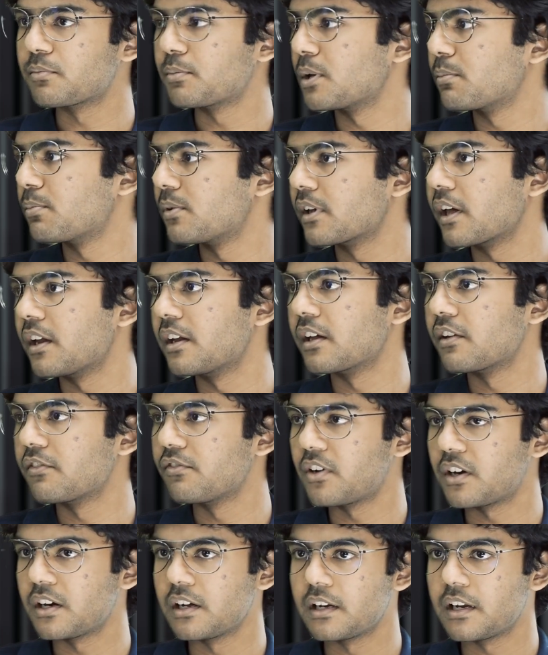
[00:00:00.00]
of people getting
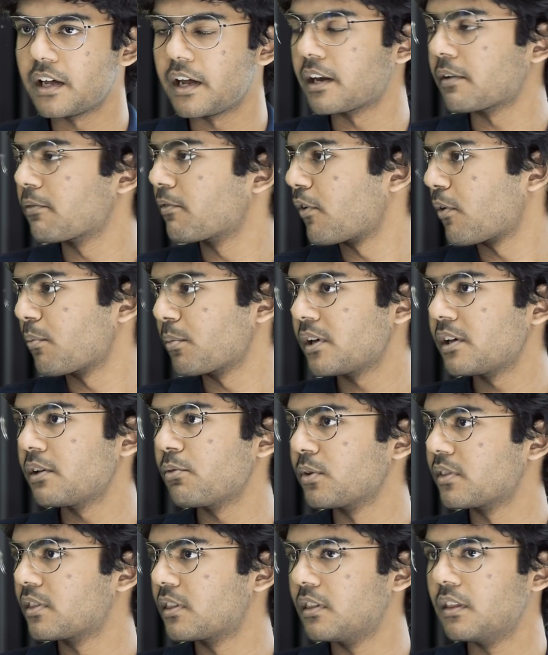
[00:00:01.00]
it very late. For
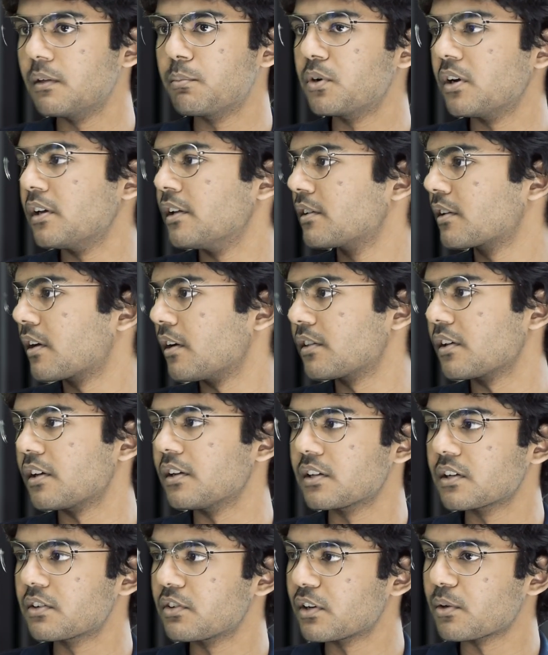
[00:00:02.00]
me, with the Brilliant Qatar
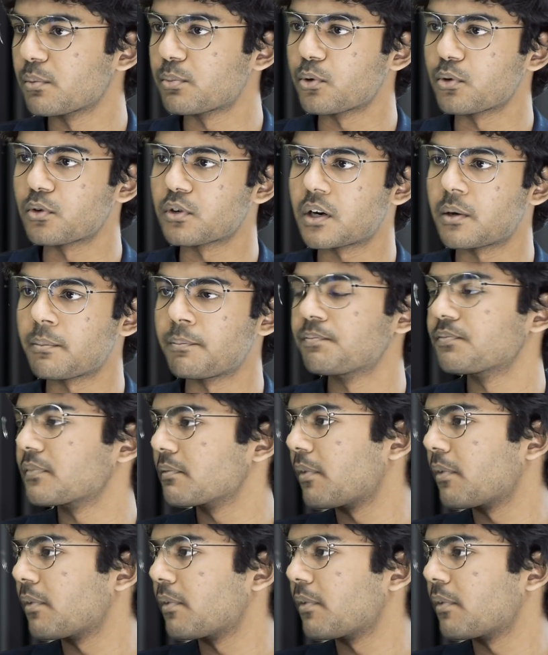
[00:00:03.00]
integrated program,